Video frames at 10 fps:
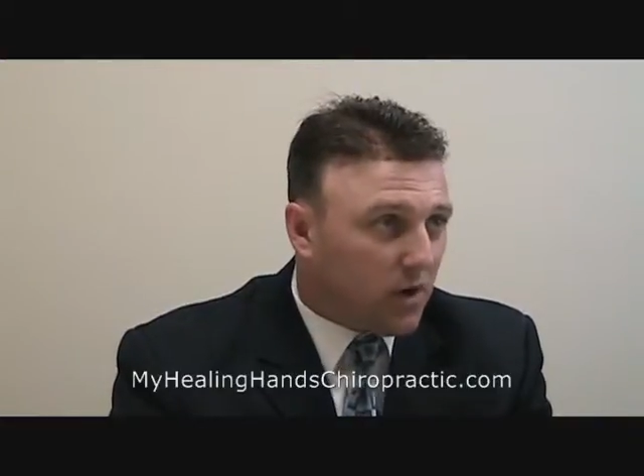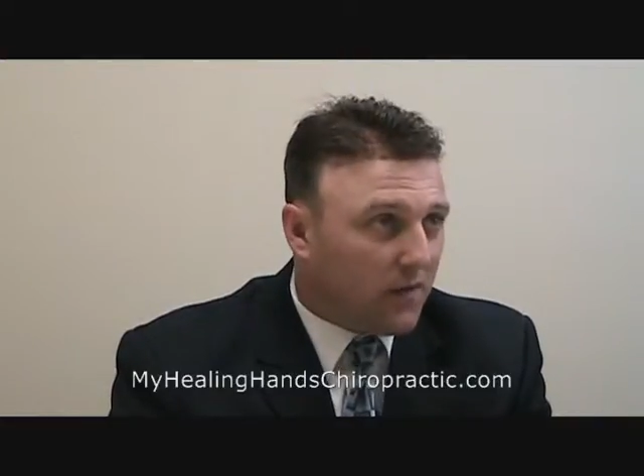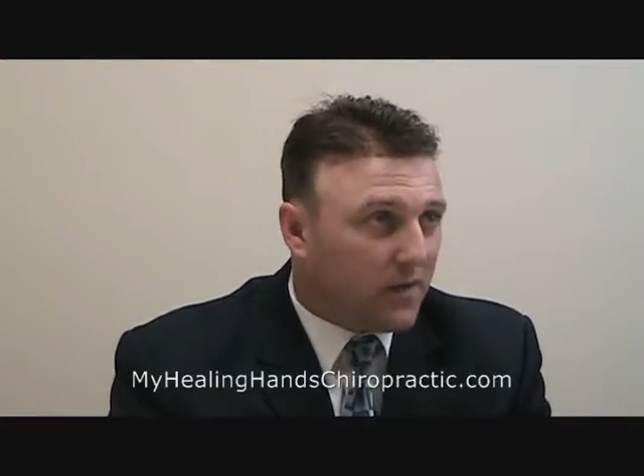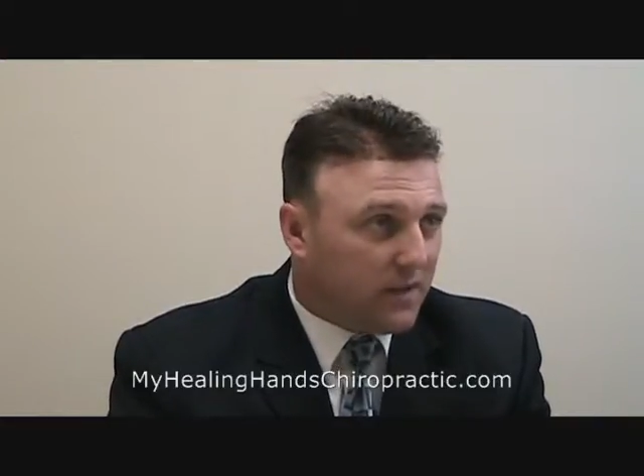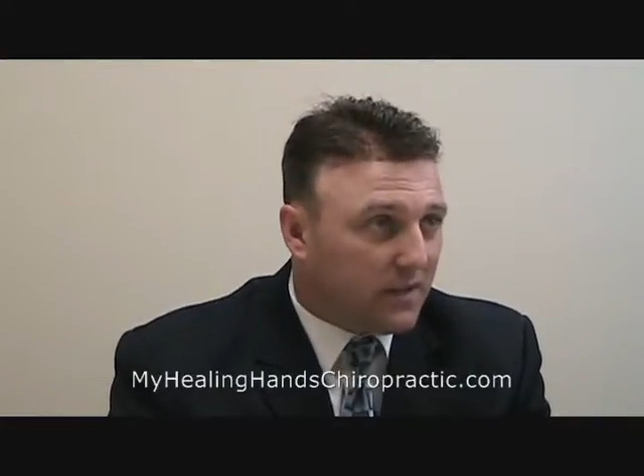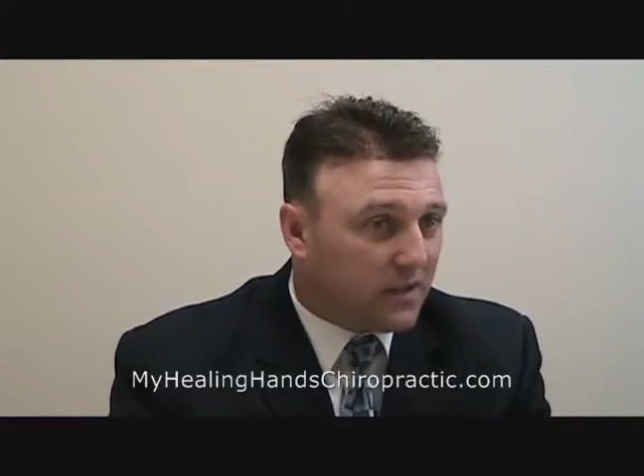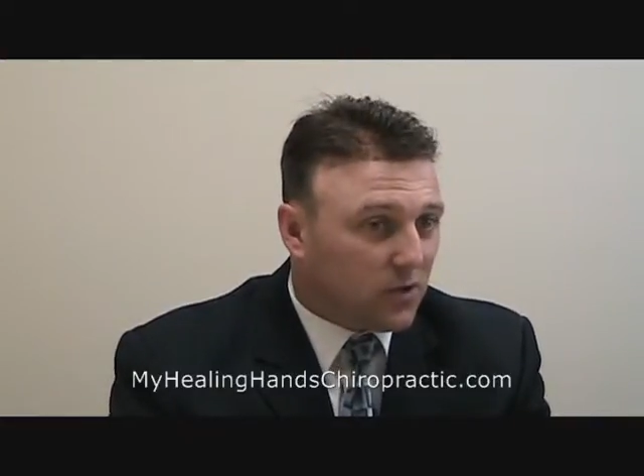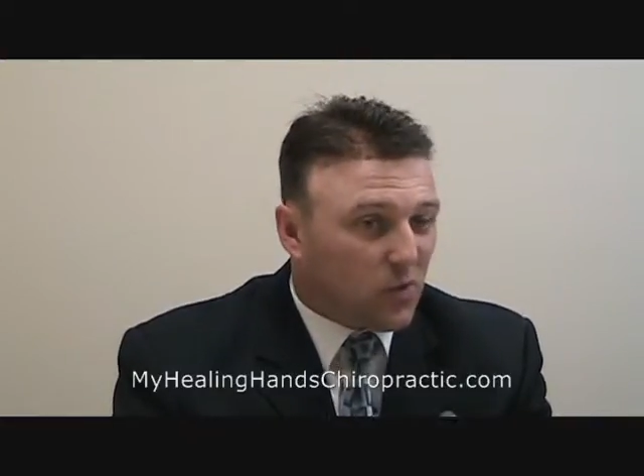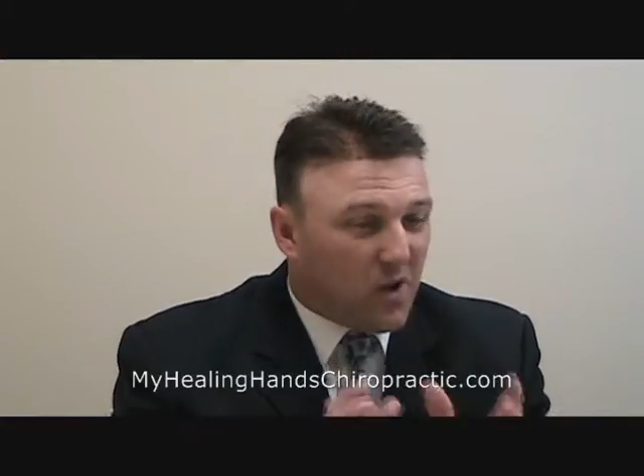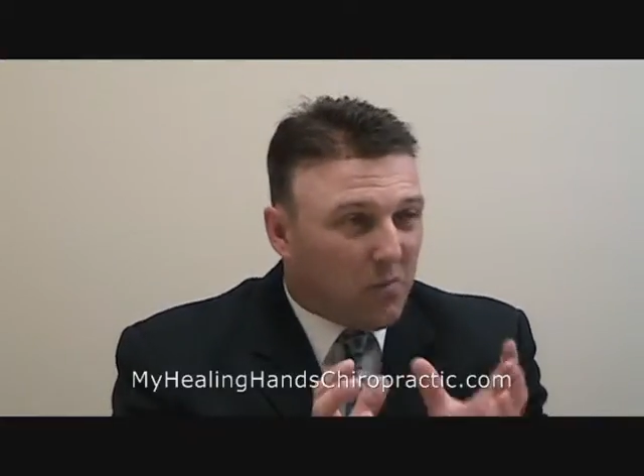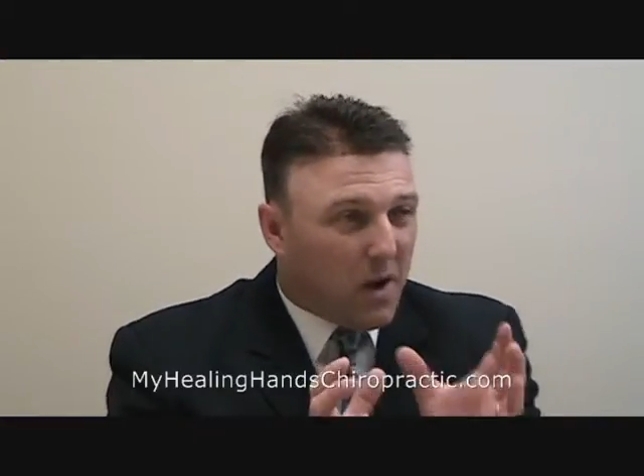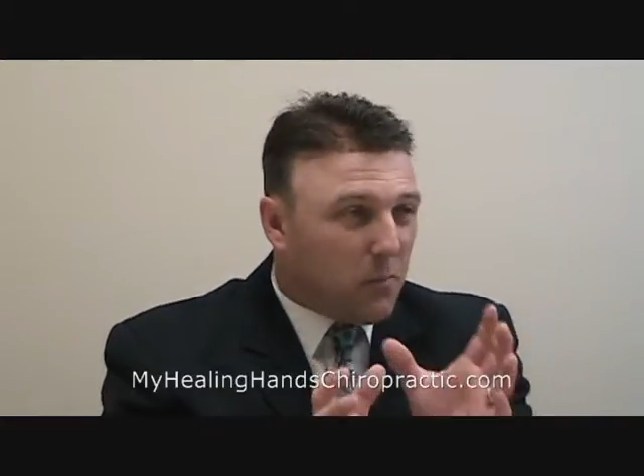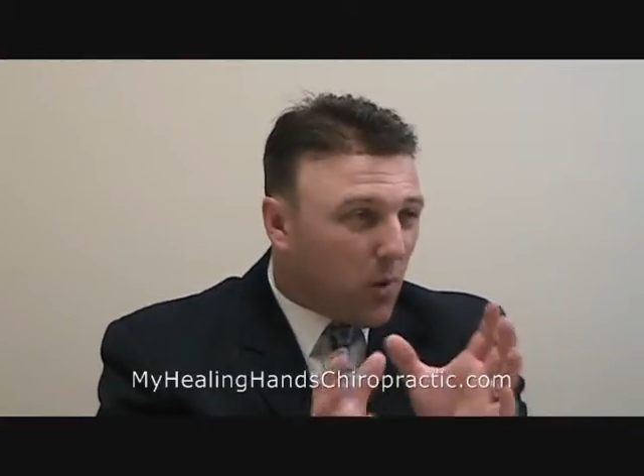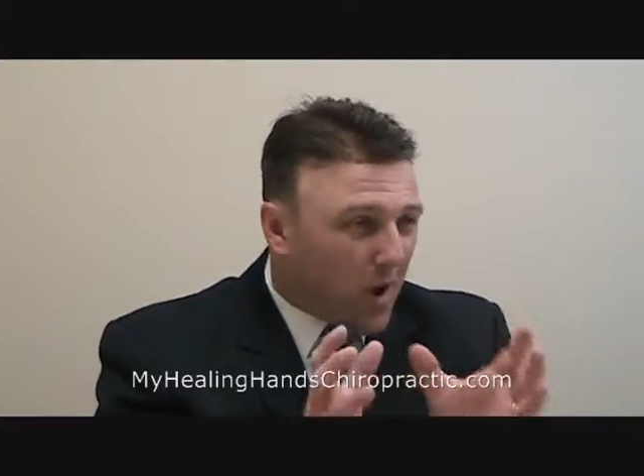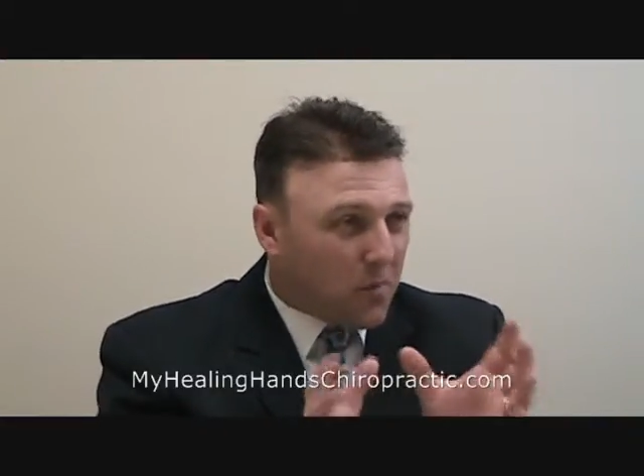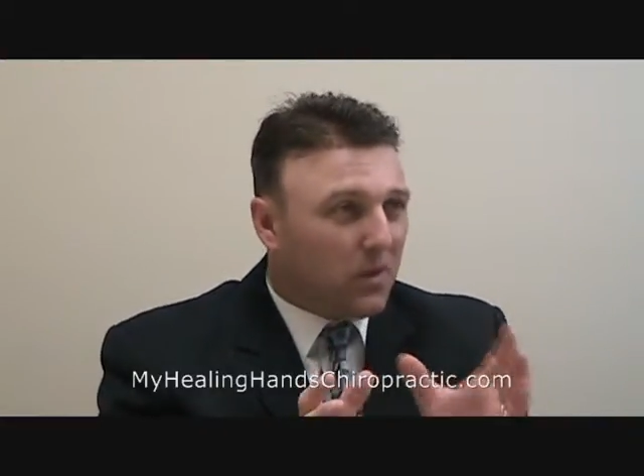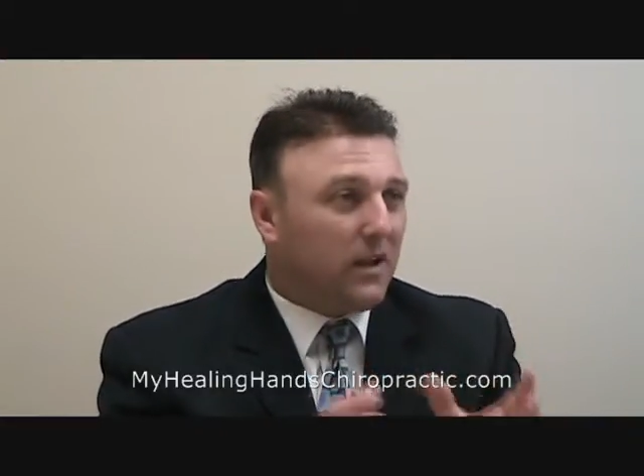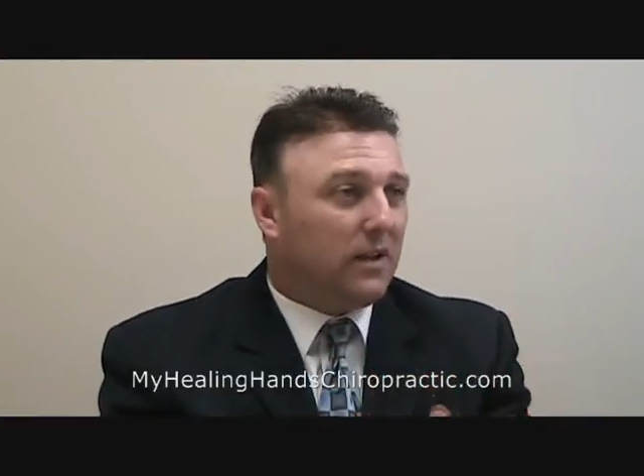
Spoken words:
off the disc as well by properly